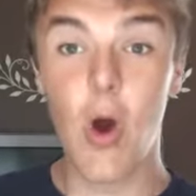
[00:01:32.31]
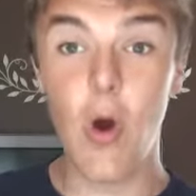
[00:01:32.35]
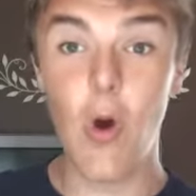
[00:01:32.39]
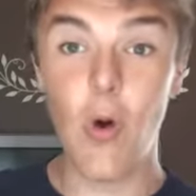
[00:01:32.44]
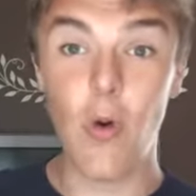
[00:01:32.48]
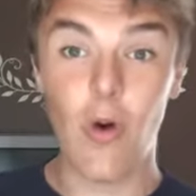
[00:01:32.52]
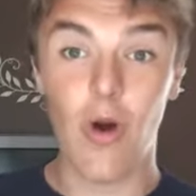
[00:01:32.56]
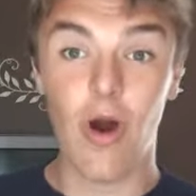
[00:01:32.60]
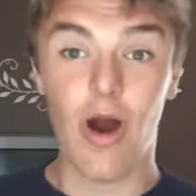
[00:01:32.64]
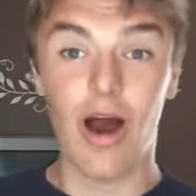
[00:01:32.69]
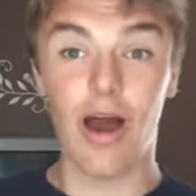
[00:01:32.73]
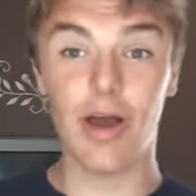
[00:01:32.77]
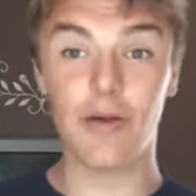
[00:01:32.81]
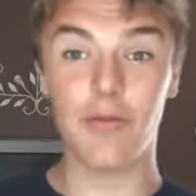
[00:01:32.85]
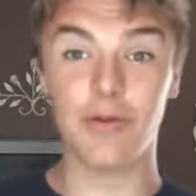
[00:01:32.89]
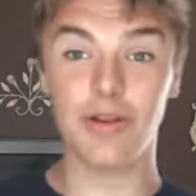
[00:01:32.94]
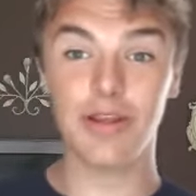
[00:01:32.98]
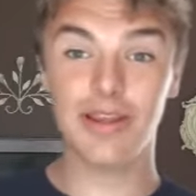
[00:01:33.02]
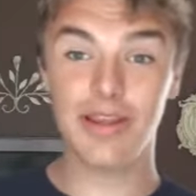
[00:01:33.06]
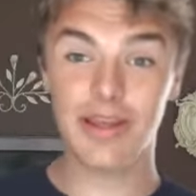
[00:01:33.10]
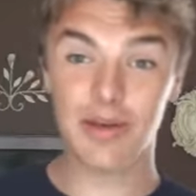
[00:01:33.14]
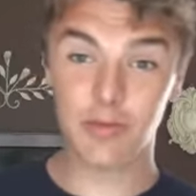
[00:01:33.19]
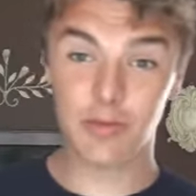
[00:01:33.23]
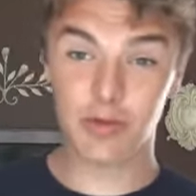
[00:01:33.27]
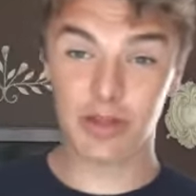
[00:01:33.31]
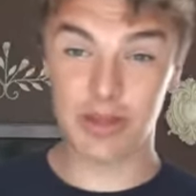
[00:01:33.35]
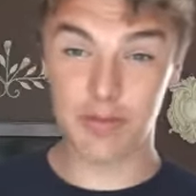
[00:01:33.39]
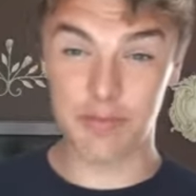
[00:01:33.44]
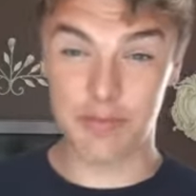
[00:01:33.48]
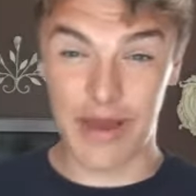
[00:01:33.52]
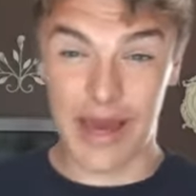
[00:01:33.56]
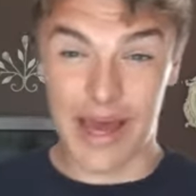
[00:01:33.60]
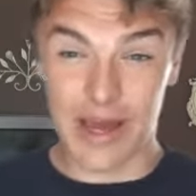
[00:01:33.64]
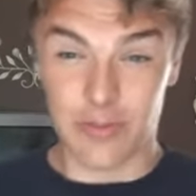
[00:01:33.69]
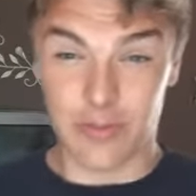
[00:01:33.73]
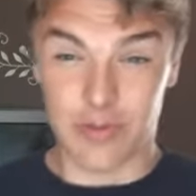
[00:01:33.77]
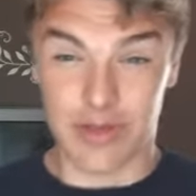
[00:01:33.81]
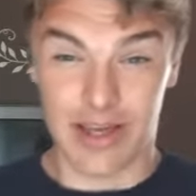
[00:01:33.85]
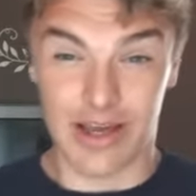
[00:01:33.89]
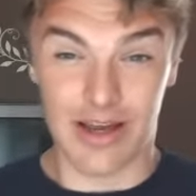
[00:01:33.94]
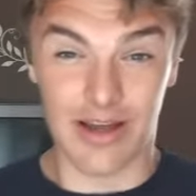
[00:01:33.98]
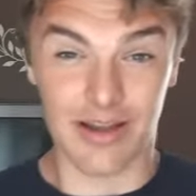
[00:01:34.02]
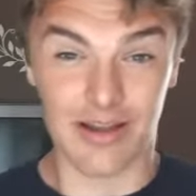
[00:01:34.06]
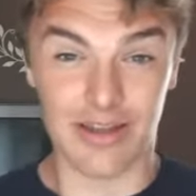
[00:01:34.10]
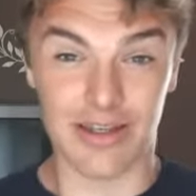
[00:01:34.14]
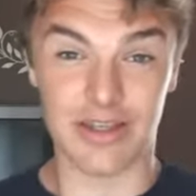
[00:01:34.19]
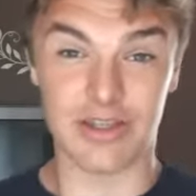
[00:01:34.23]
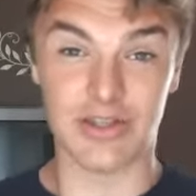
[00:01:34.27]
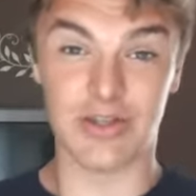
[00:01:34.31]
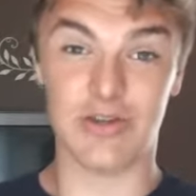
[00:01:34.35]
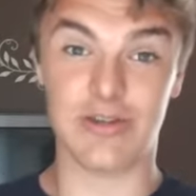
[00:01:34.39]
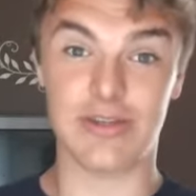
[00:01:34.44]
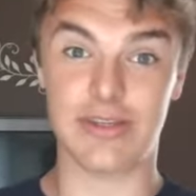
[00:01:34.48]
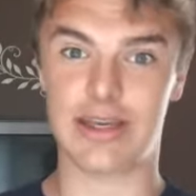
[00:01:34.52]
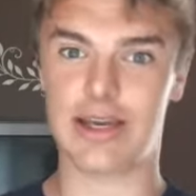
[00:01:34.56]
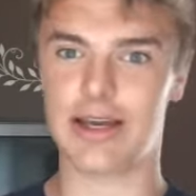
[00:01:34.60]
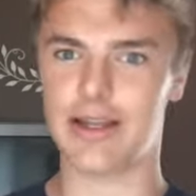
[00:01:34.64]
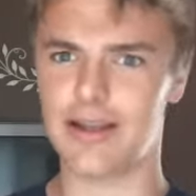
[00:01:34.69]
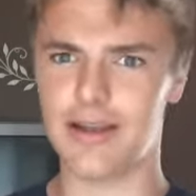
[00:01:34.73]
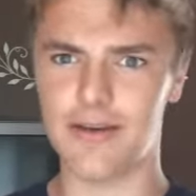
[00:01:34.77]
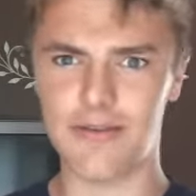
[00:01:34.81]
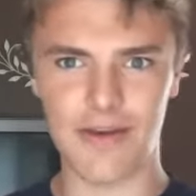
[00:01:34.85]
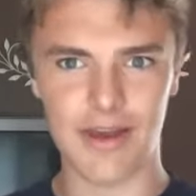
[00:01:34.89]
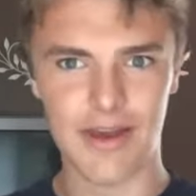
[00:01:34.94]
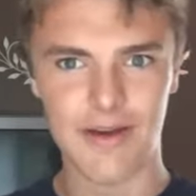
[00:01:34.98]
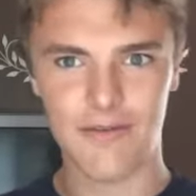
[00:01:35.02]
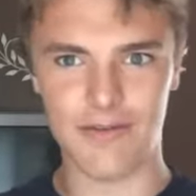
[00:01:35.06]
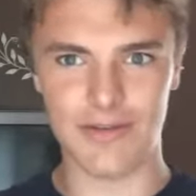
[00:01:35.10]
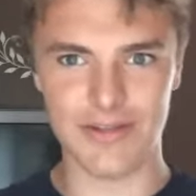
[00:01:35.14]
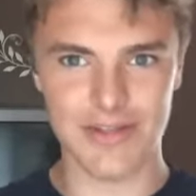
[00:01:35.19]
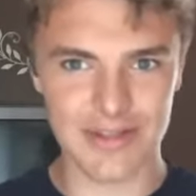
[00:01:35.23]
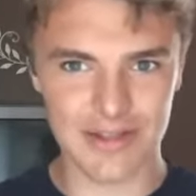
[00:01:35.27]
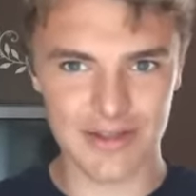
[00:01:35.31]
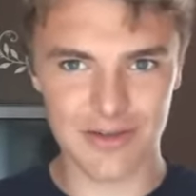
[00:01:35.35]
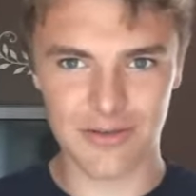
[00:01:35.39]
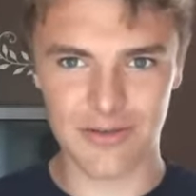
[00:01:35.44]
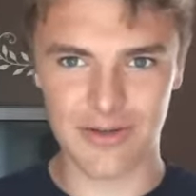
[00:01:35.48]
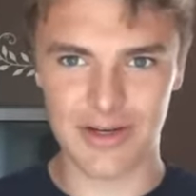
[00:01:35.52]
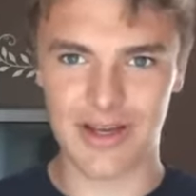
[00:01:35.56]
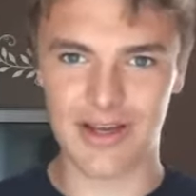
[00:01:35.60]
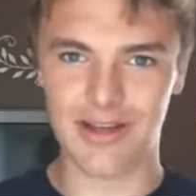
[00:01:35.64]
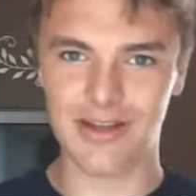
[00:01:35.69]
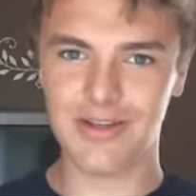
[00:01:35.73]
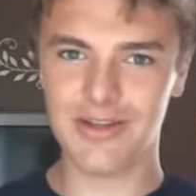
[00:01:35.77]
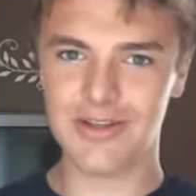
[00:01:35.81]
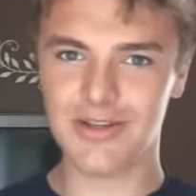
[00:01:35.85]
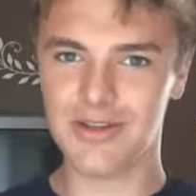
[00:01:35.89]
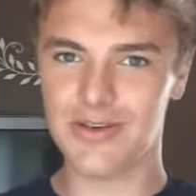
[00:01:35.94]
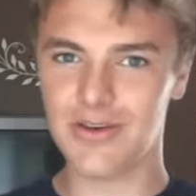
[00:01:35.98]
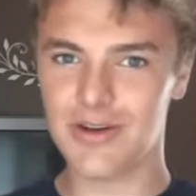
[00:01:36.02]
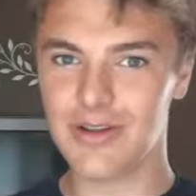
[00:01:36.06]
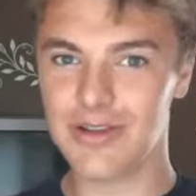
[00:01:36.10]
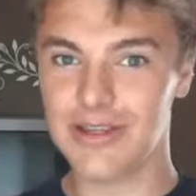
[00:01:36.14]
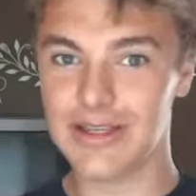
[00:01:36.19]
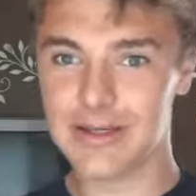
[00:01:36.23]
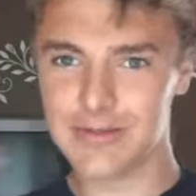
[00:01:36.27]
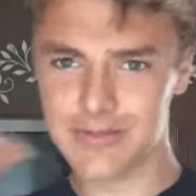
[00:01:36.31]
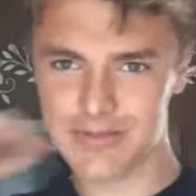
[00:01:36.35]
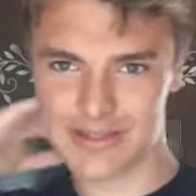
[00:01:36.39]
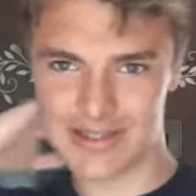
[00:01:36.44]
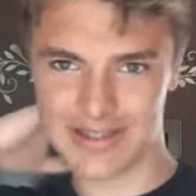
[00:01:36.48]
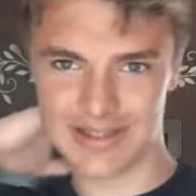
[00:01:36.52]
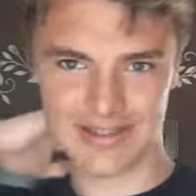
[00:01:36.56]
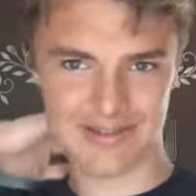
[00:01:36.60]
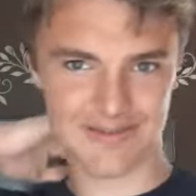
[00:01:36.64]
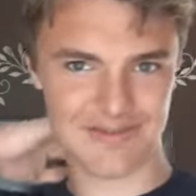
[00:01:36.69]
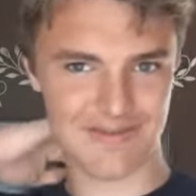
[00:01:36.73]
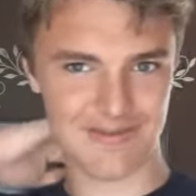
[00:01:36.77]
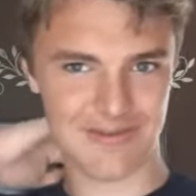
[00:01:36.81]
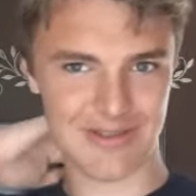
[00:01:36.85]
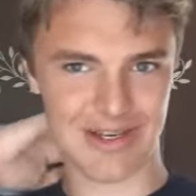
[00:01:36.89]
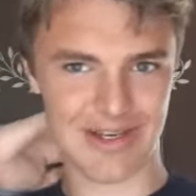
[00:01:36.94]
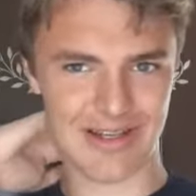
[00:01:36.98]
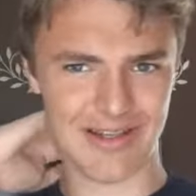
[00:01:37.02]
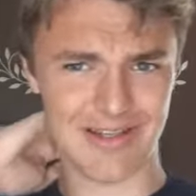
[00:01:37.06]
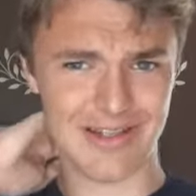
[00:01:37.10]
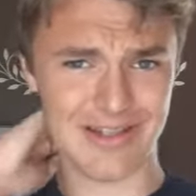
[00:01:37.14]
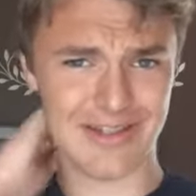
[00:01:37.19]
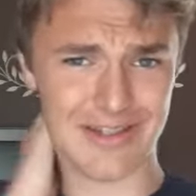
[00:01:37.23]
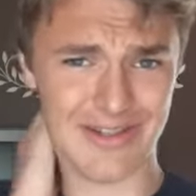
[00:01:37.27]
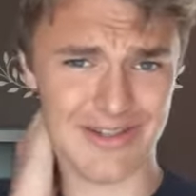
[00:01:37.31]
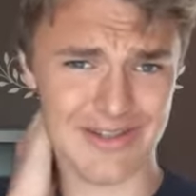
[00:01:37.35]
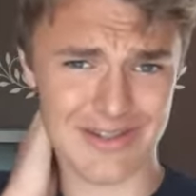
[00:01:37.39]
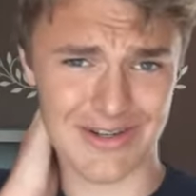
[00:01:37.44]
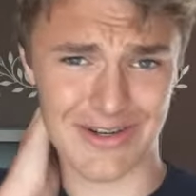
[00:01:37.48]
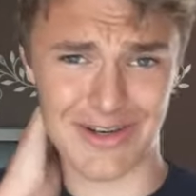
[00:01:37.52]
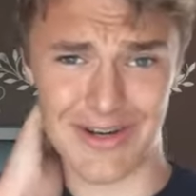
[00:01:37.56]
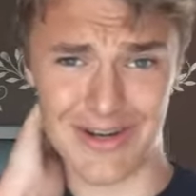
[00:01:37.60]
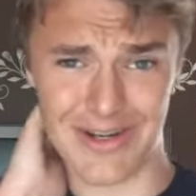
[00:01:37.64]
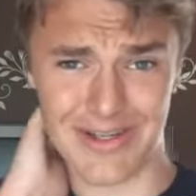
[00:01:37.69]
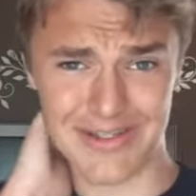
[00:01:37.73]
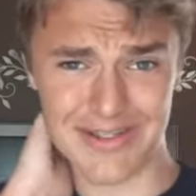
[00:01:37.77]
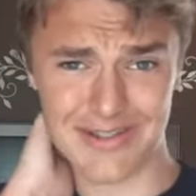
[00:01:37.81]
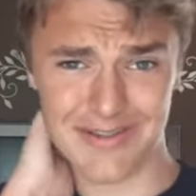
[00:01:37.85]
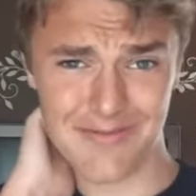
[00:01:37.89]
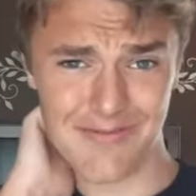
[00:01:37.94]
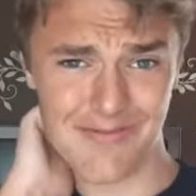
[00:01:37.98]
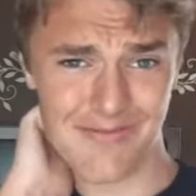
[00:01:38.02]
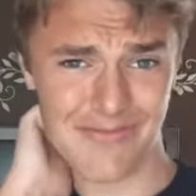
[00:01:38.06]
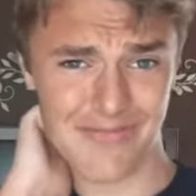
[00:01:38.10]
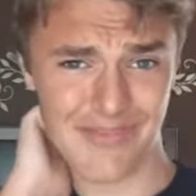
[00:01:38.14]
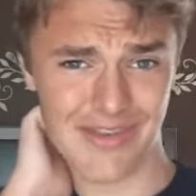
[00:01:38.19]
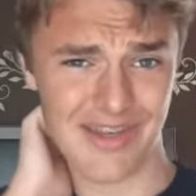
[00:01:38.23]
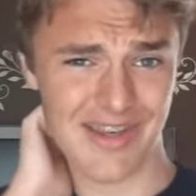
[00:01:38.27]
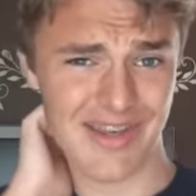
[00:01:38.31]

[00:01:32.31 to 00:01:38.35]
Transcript: Oh, I really like really bad reality shows. Like, I love every single reality show out there because reality shows are awesome.